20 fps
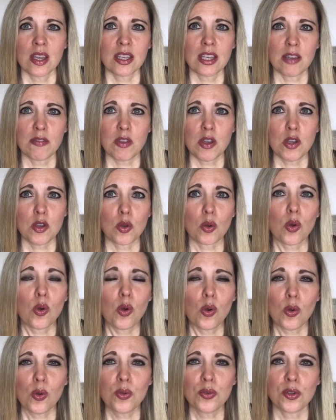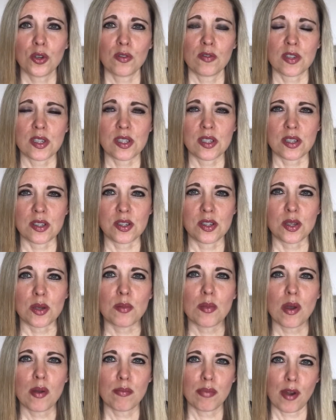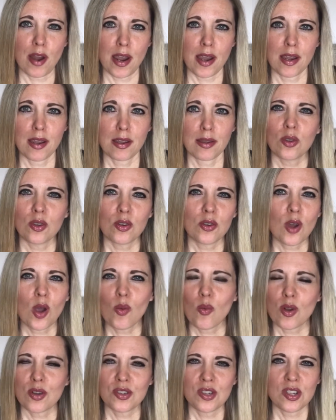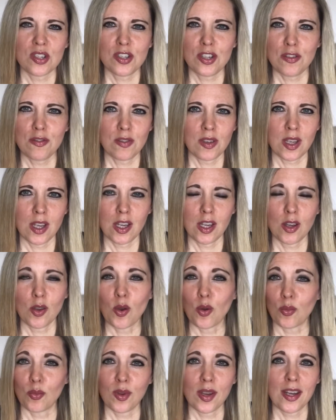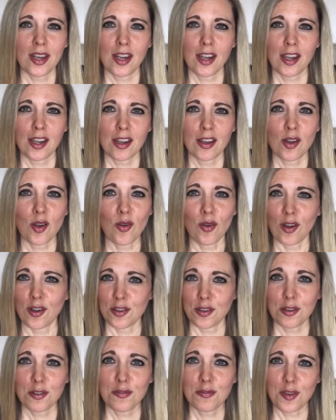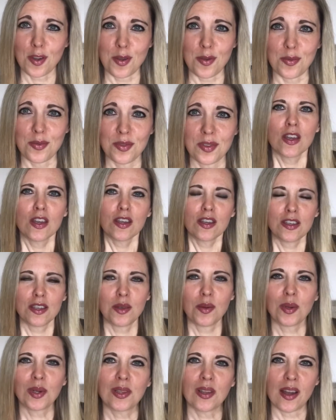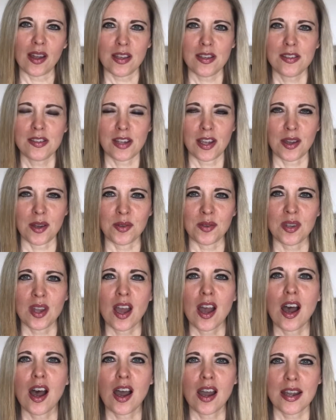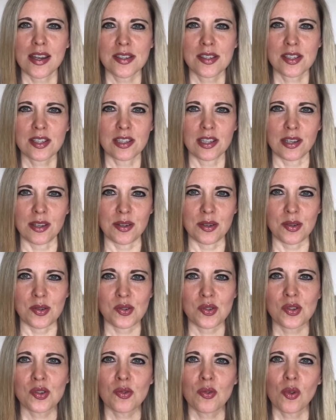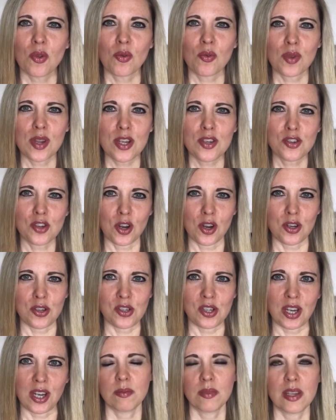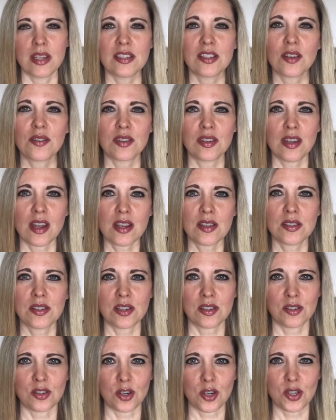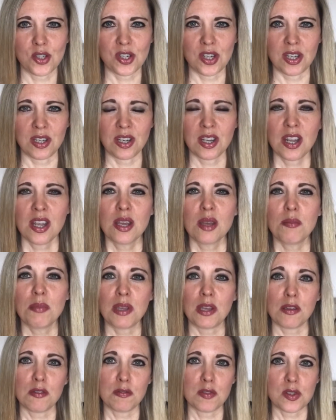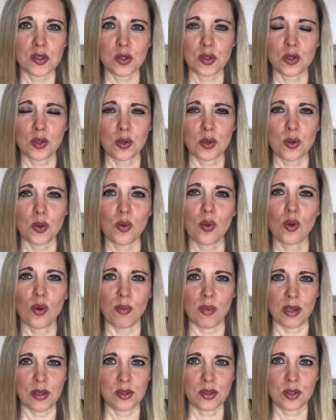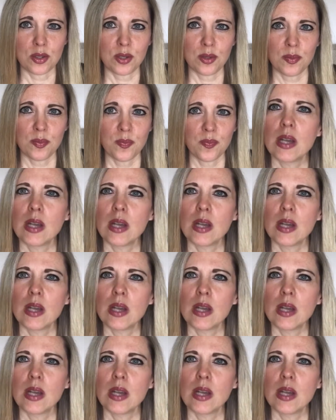giving your whole nervous system a break. You're not watching TV or reading or on your phone. You are lying down, eyes closed, recharging until the next exertion, be it physical or mental.